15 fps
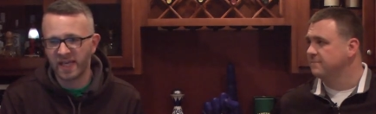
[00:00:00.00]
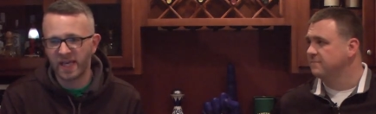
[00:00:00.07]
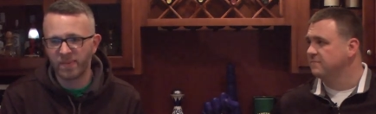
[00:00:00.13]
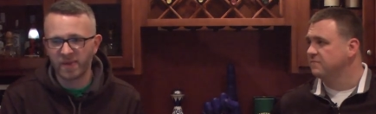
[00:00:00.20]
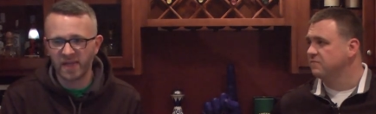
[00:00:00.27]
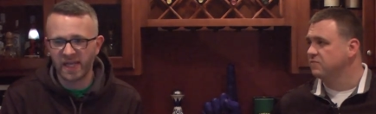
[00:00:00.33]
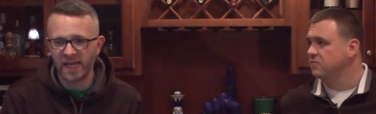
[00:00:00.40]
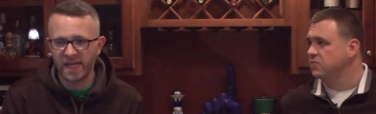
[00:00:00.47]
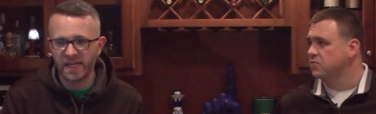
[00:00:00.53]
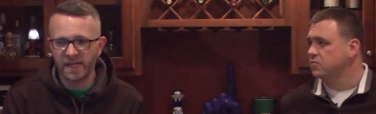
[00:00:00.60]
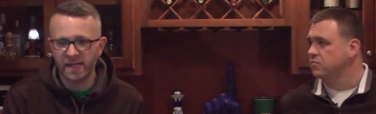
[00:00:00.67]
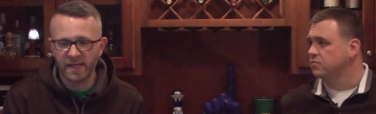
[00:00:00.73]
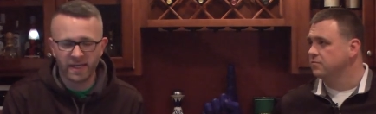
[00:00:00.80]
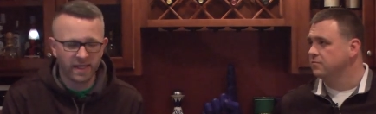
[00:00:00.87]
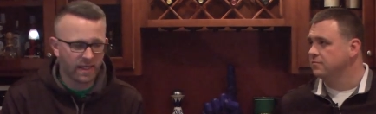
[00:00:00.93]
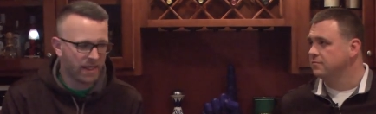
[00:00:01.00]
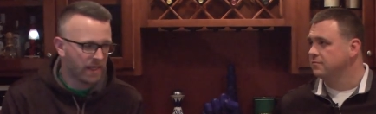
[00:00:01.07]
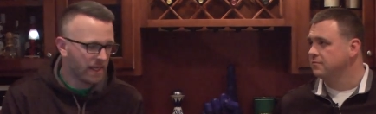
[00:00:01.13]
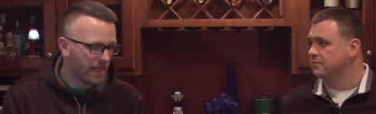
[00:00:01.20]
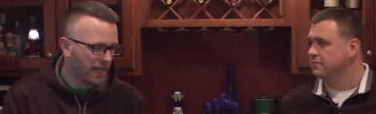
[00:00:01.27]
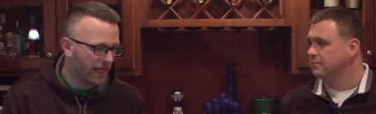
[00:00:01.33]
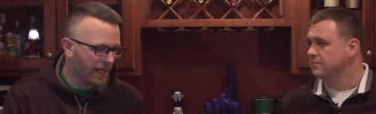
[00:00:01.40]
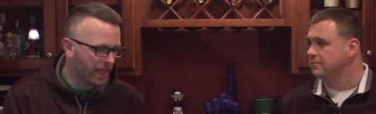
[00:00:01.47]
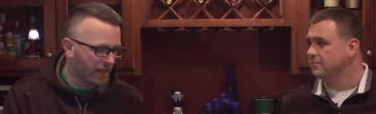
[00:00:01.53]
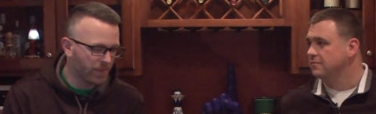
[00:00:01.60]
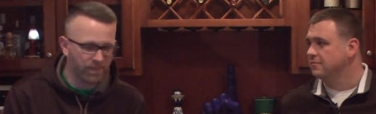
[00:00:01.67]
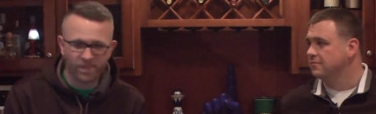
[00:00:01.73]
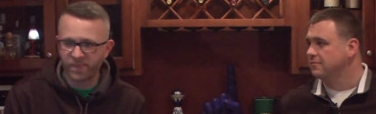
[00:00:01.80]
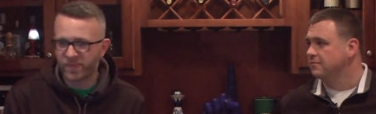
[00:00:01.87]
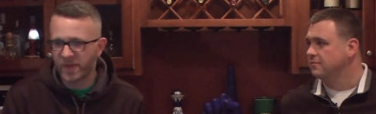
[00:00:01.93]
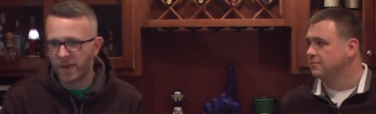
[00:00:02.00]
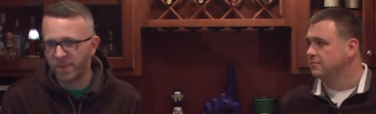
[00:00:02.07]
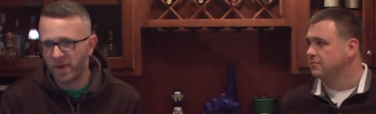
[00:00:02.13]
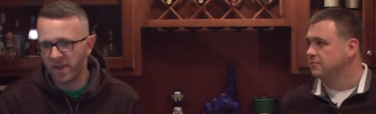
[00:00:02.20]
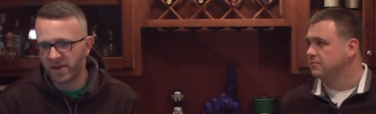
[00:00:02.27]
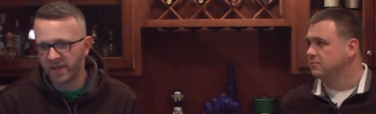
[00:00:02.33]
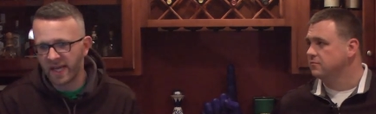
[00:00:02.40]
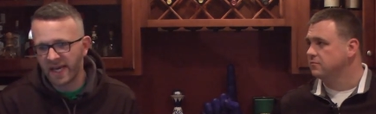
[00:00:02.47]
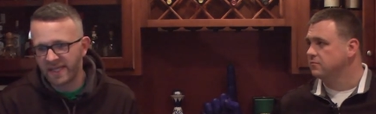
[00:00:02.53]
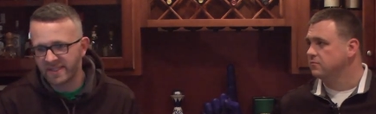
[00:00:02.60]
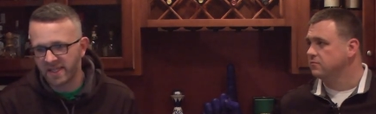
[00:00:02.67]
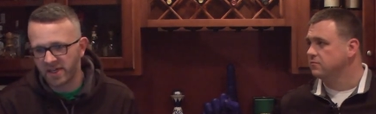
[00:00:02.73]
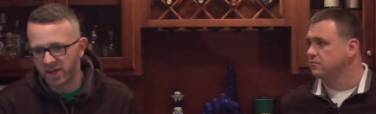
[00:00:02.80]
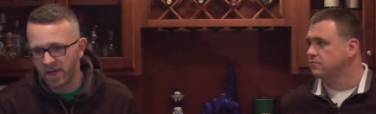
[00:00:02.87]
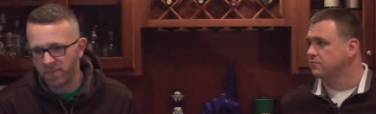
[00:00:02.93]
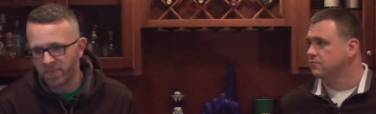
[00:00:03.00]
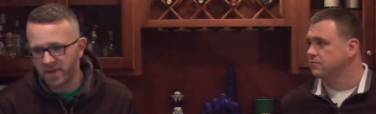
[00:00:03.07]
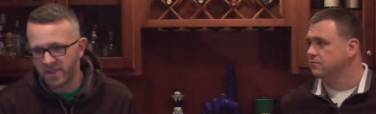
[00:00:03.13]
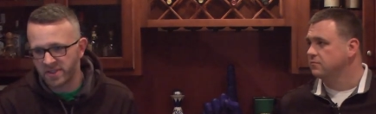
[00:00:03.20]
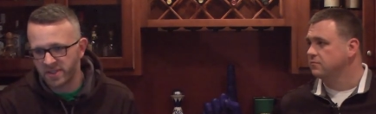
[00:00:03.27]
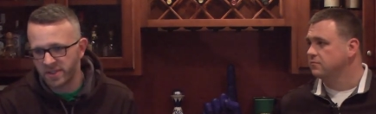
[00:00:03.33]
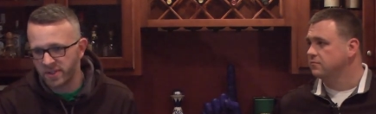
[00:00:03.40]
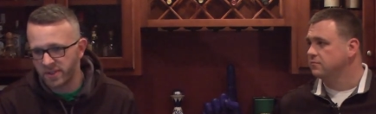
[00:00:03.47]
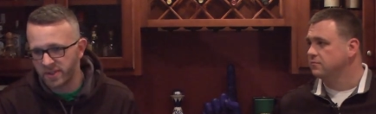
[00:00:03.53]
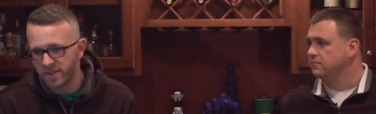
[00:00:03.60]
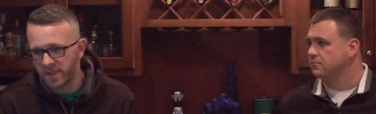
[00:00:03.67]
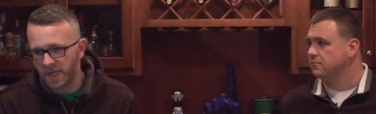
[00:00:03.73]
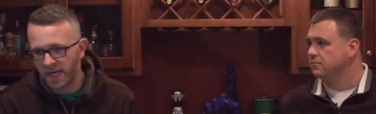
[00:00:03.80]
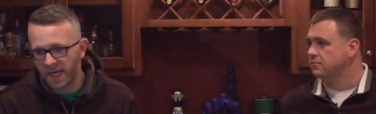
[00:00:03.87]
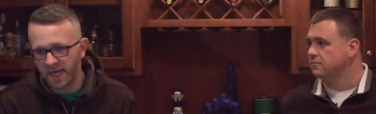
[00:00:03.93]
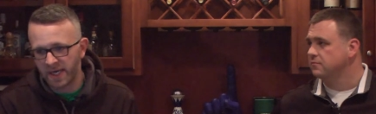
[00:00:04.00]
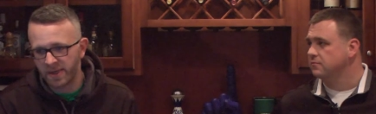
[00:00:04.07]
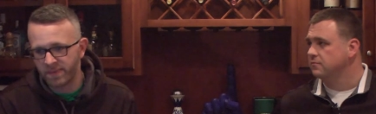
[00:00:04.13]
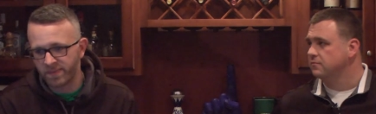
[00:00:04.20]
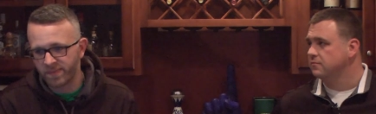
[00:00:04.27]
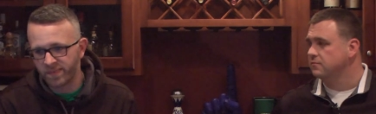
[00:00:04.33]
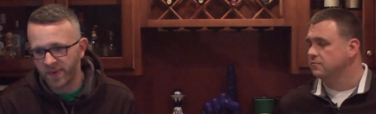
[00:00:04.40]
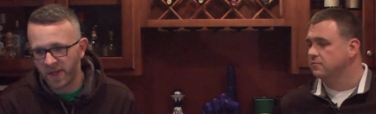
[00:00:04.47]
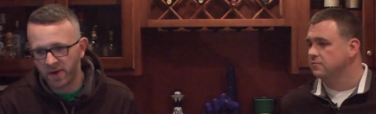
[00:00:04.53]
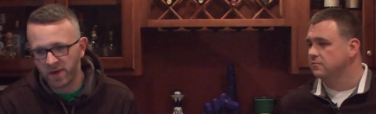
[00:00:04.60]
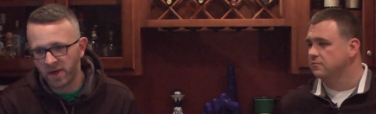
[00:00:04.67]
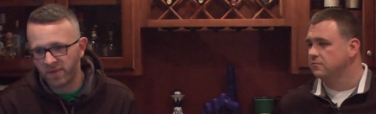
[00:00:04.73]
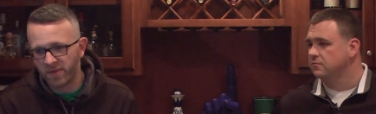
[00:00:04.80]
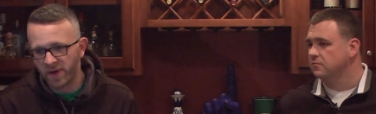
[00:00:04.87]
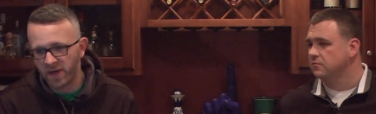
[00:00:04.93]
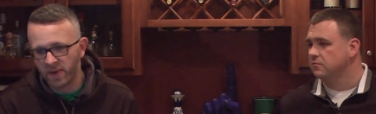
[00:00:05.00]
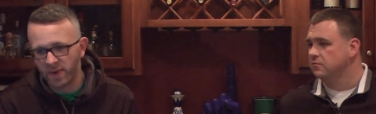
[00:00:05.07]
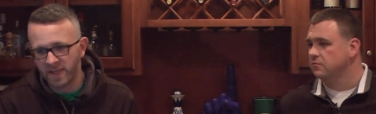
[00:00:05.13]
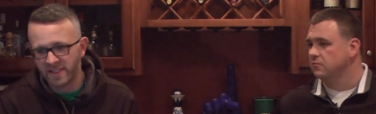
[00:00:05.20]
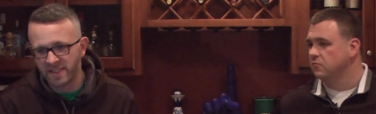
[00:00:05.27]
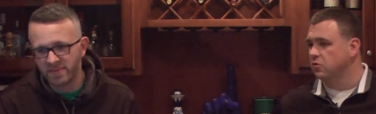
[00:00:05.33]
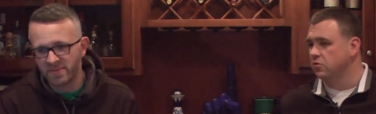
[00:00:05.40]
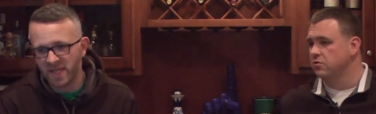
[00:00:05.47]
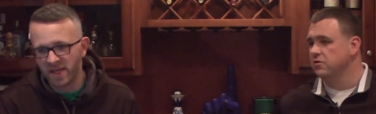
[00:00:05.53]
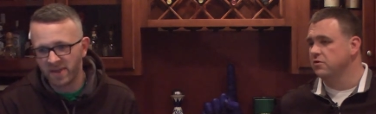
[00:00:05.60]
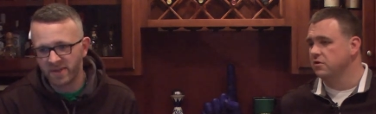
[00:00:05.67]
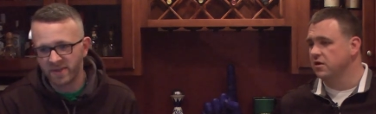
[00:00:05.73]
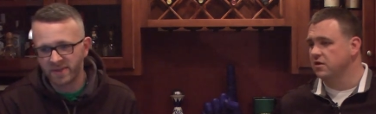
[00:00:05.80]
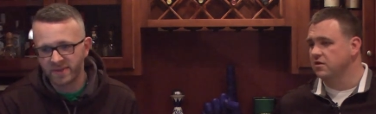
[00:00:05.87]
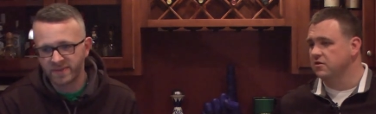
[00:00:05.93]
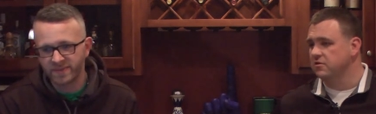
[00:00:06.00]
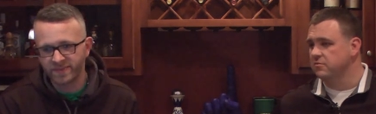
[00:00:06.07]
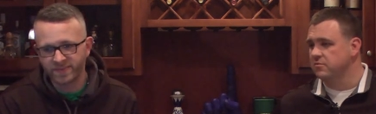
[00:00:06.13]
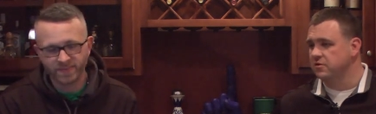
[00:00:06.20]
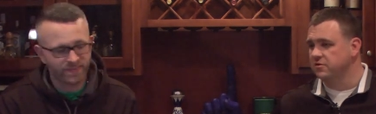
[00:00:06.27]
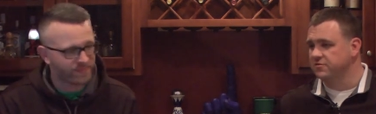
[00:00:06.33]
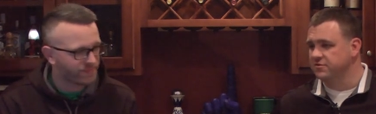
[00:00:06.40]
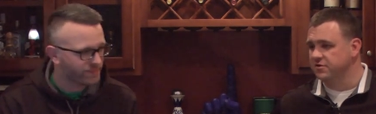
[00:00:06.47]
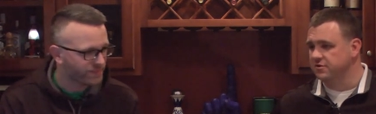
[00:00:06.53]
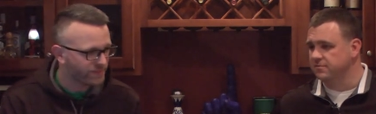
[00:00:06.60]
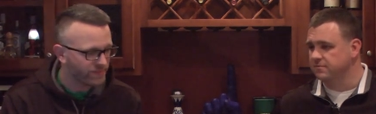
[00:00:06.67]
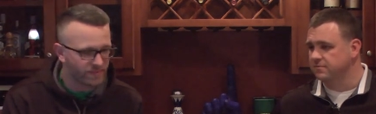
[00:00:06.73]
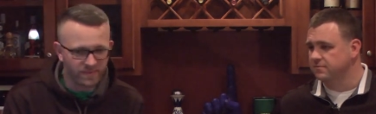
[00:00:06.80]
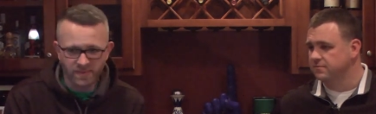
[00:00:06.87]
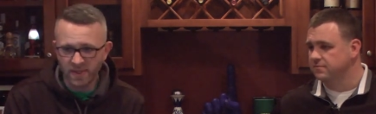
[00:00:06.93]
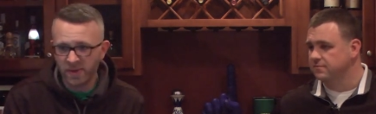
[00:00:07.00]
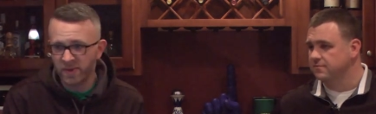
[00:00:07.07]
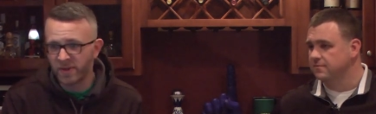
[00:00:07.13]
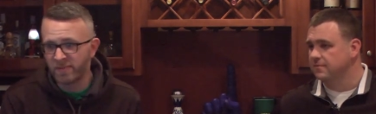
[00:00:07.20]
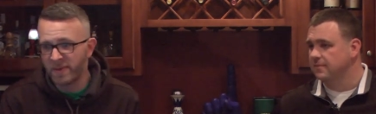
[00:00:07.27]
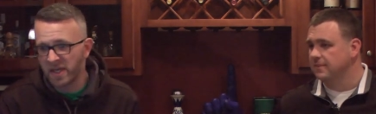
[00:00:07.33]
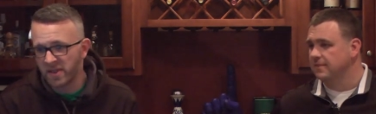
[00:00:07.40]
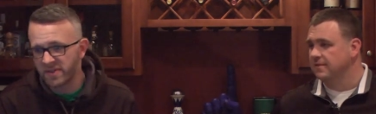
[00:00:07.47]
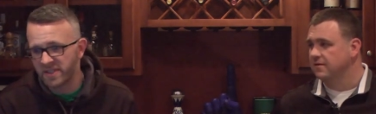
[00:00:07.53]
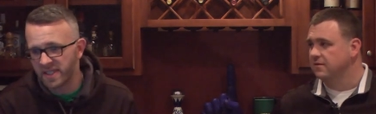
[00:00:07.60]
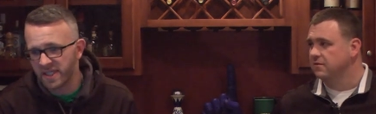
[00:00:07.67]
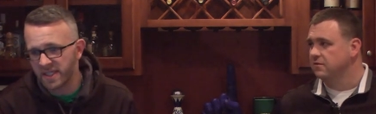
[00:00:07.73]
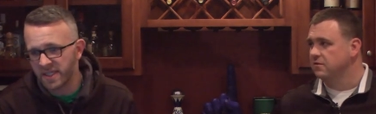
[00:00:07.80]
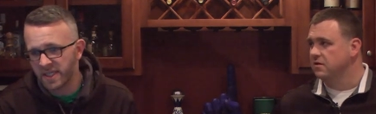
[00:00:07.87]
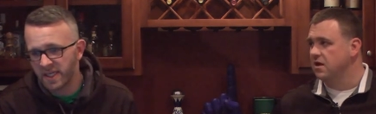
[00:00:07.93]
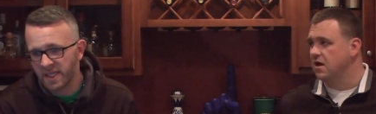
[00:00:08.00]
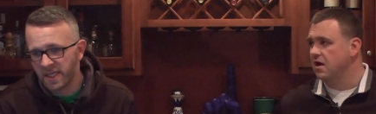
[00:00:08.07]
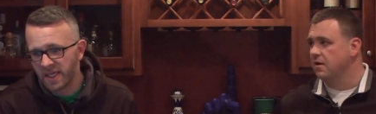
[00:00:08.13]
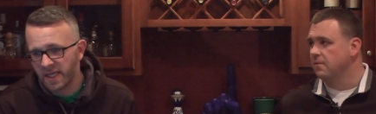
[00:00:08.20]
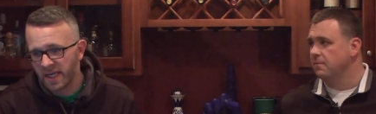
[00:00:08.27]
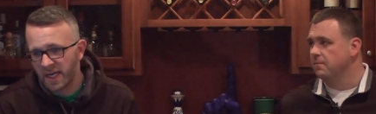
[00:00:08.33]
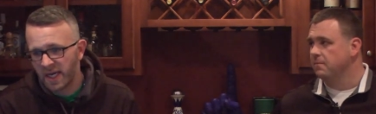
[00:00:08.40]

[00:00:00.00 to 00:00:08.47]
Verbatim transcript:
Speaker 1: like him a lot. Um, a couple other guys that are up there too. Um, I don't know how far you want to dip. Well, who down. you
Speaker 2: liking in the middle tier?
Speaker 1: Oh, the middle tier. Yeah.